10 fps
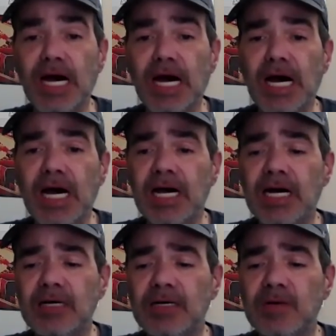
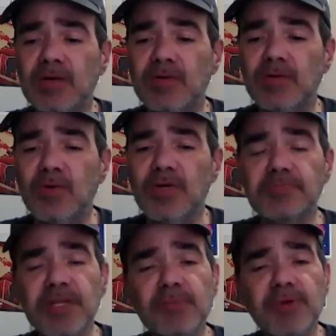Uh, what's
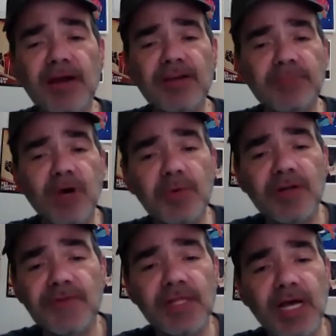been your proudest moment
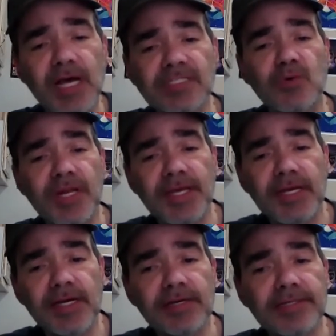over the last 20
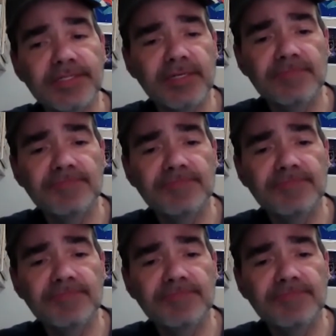years?